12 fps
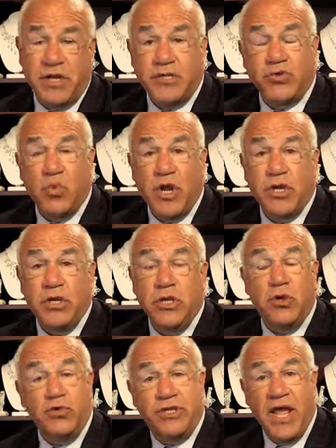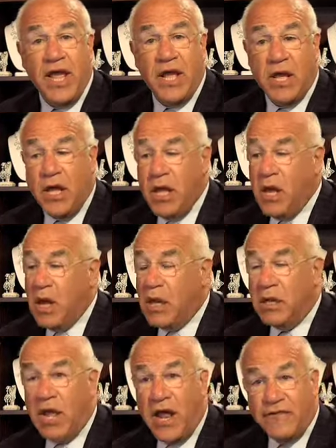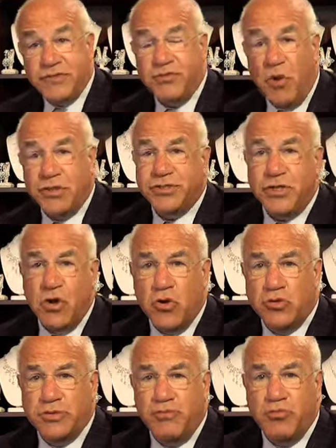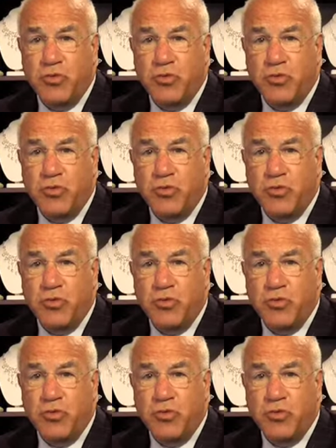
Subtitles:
It's when you take a lot of small stones,